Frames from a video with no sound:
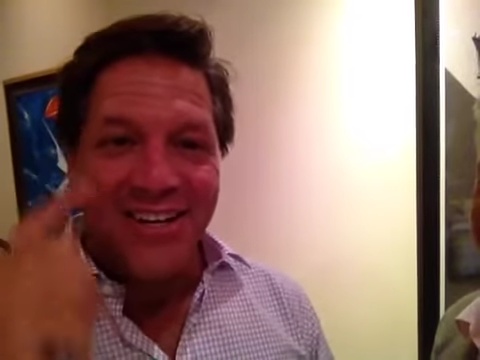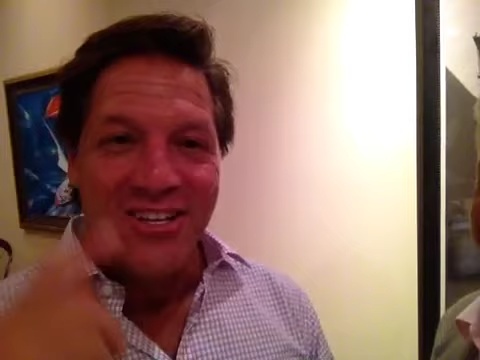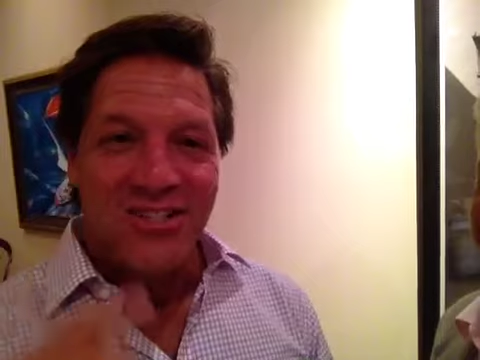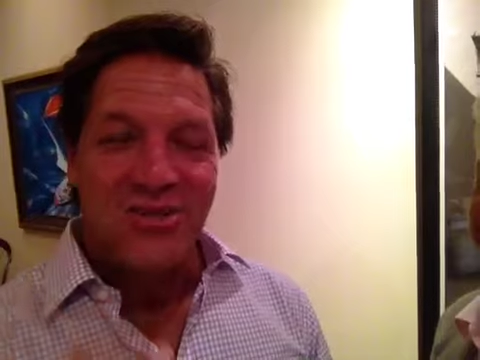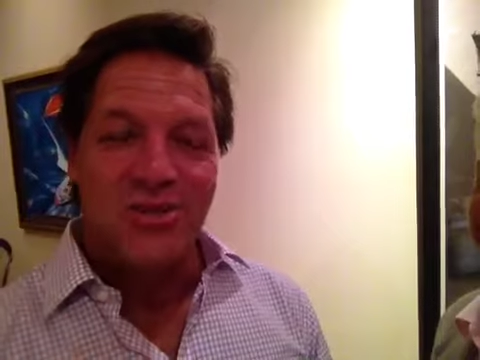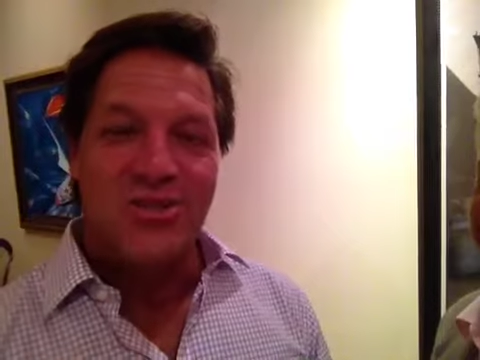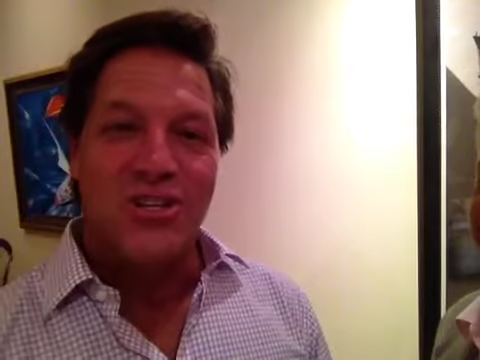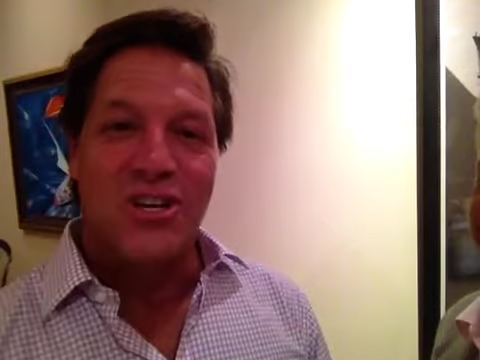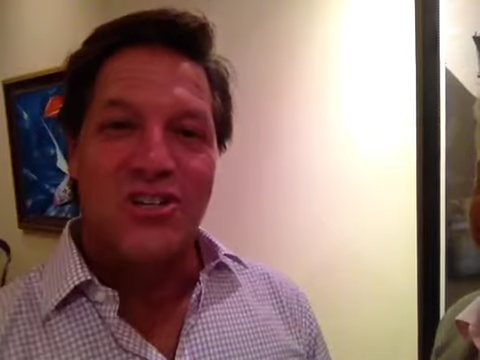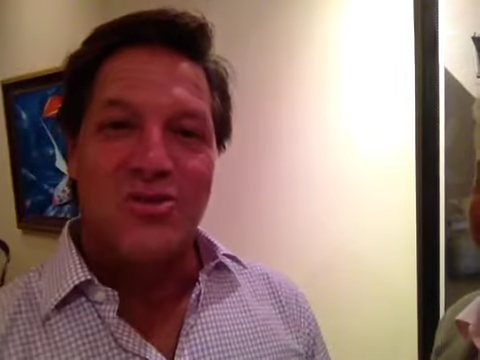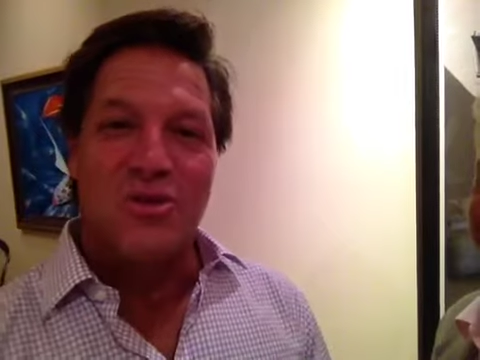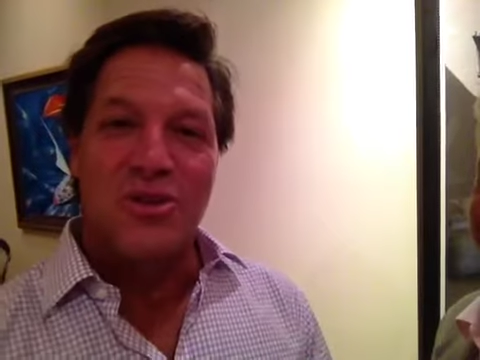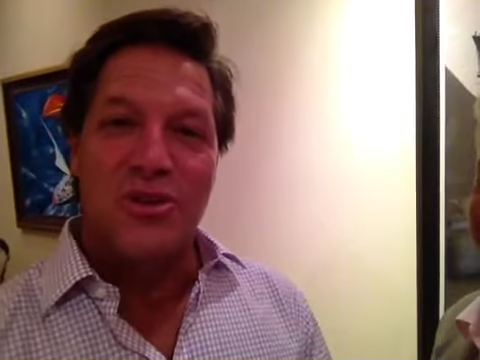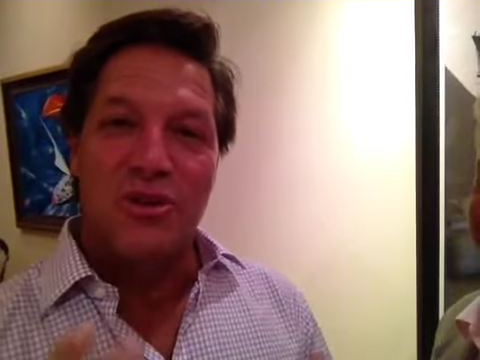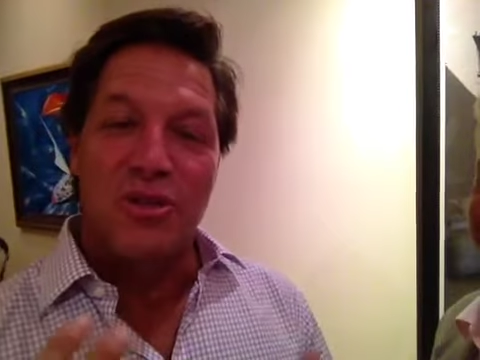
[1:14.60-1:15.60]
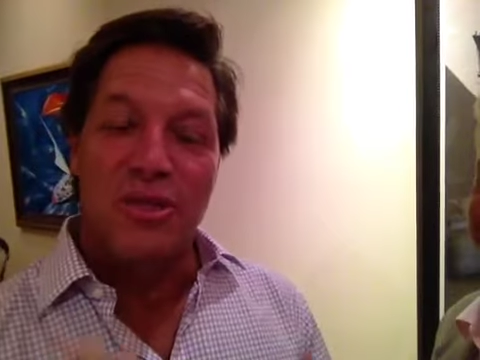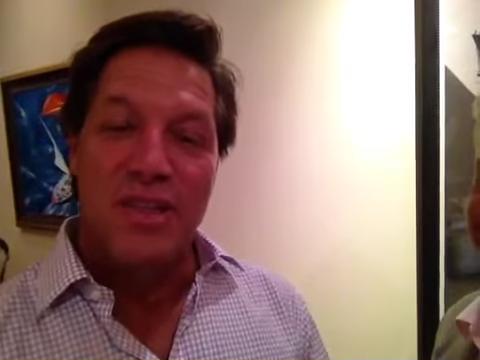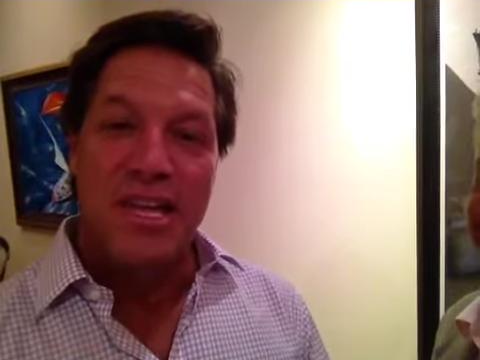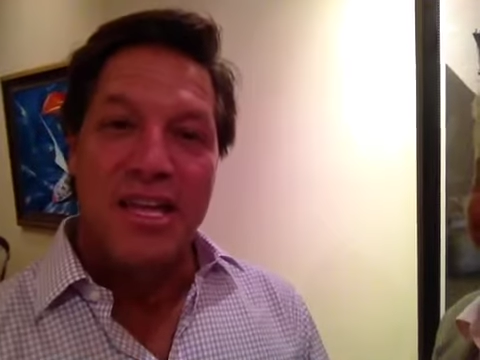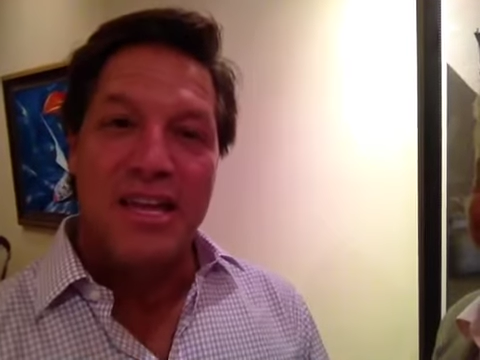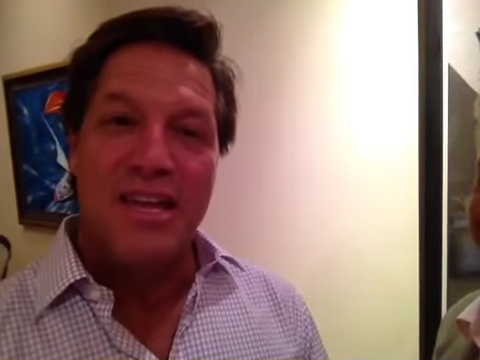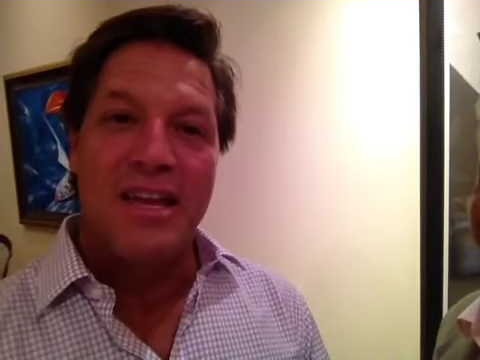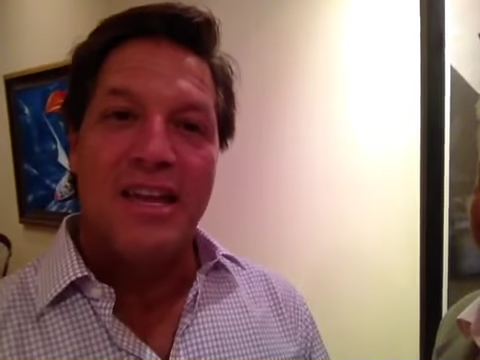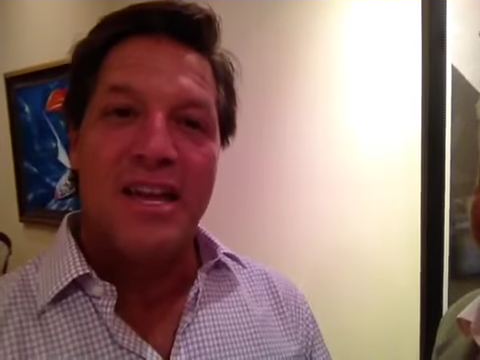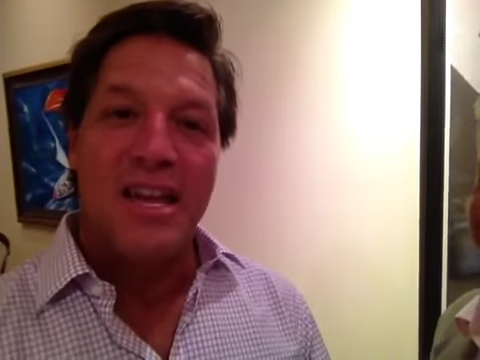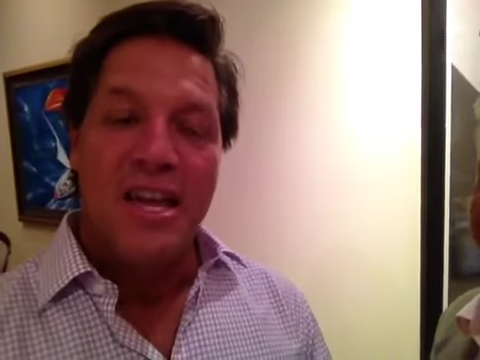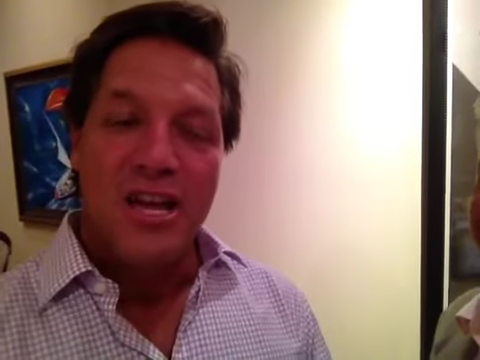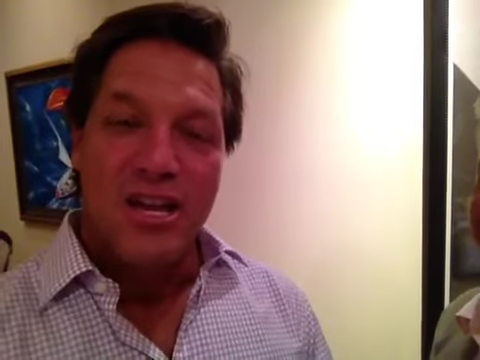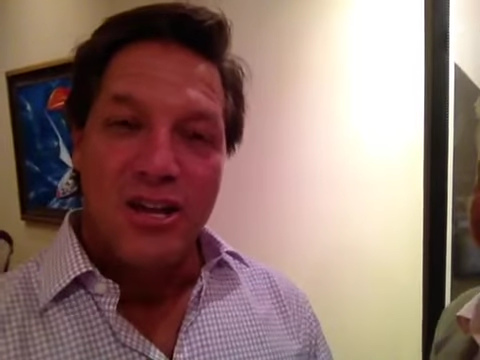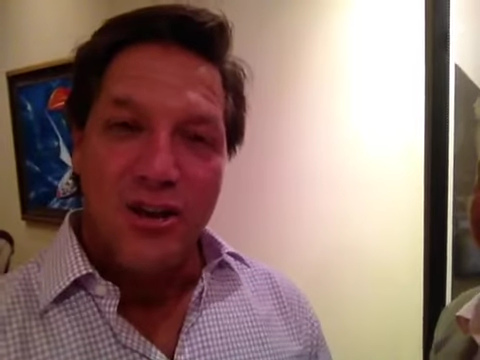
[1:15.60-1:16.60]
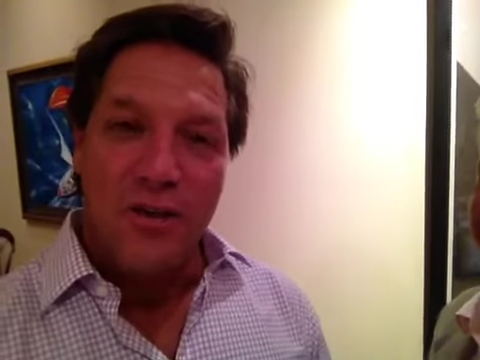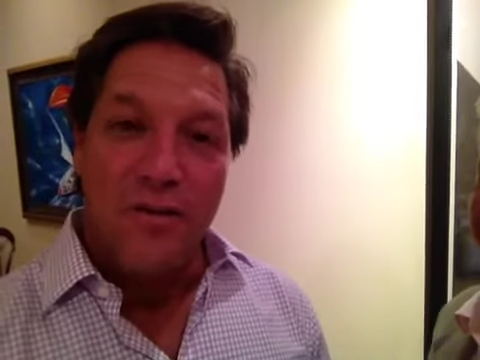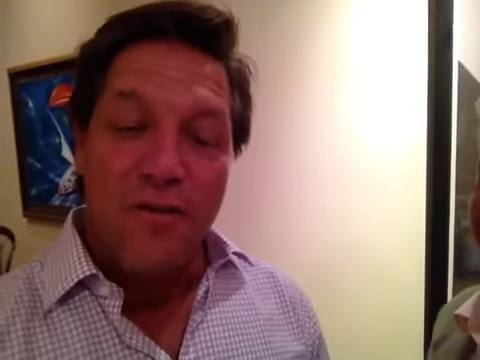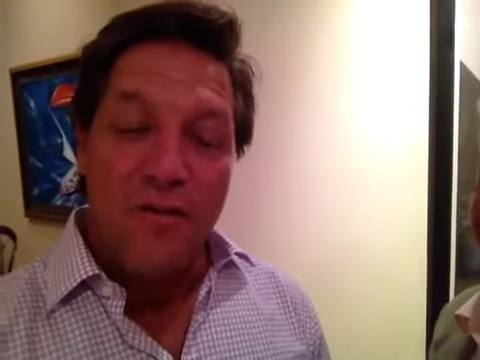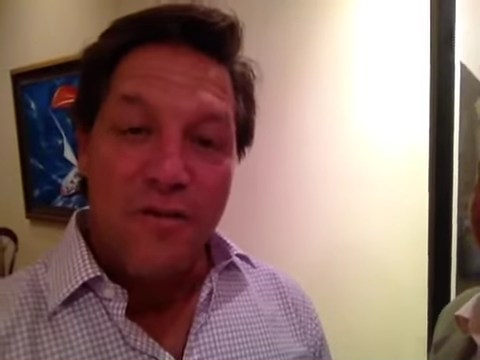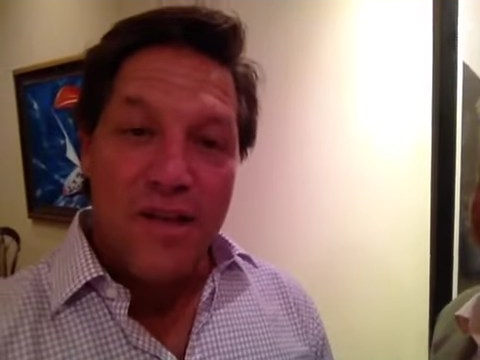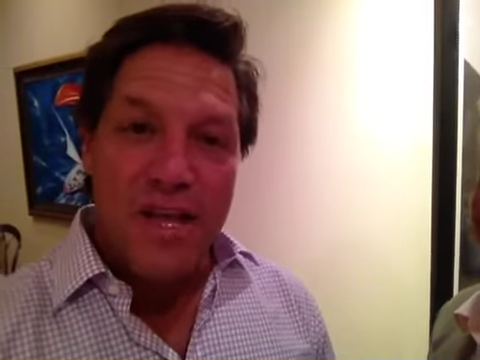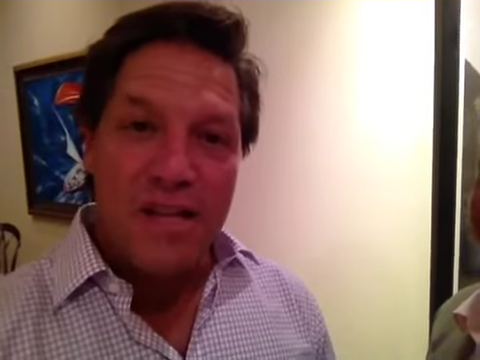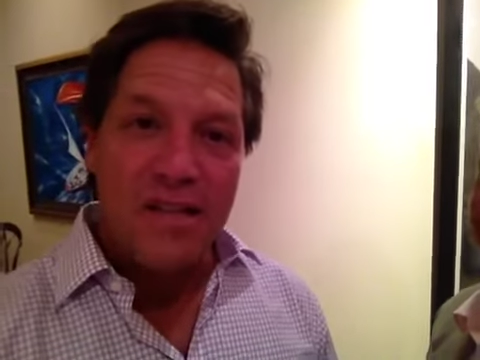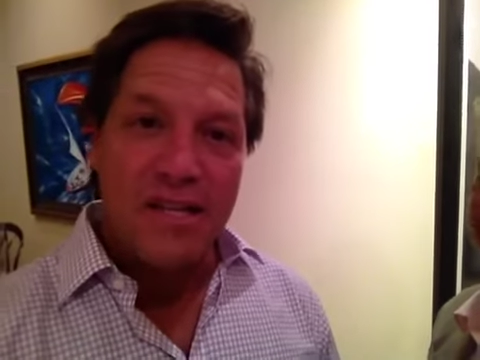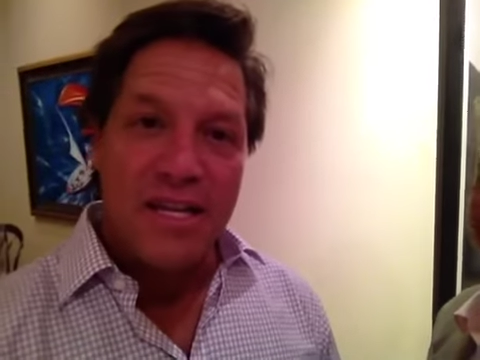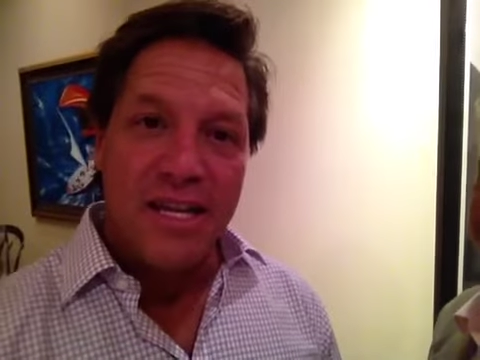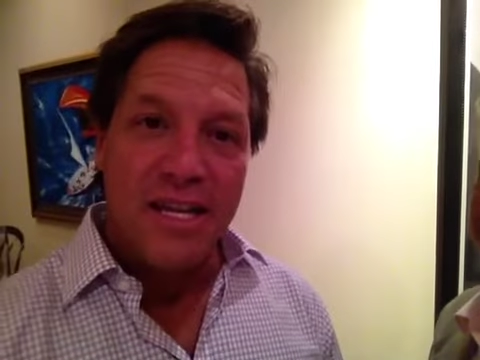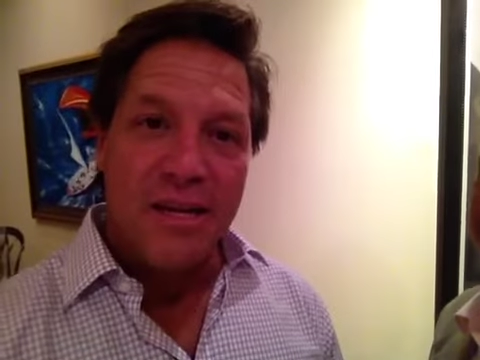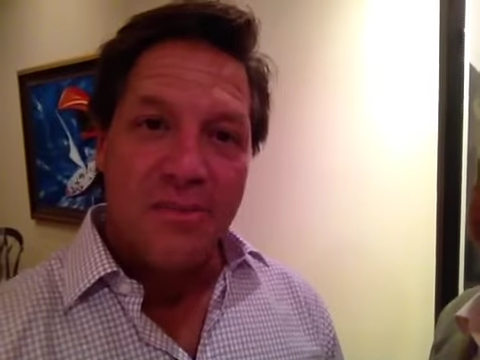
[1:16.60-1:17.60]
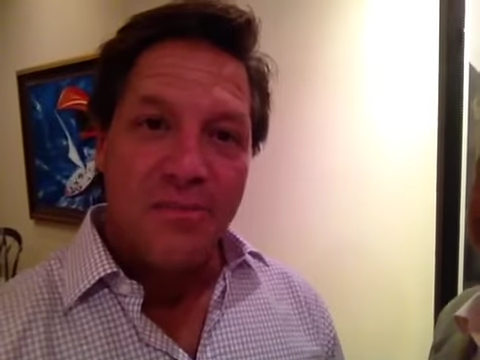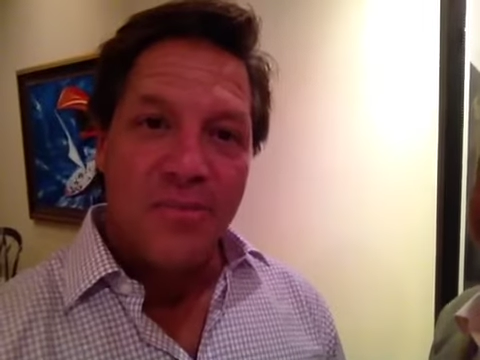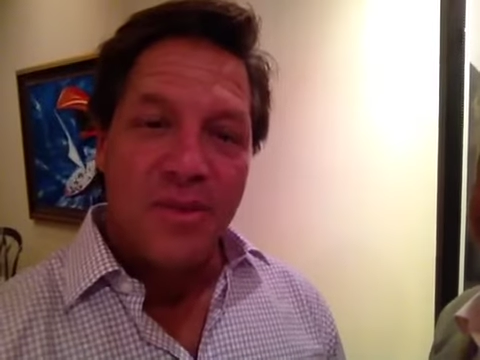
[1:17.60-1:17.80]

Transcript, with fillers: So it starts with your thinking, your feeling,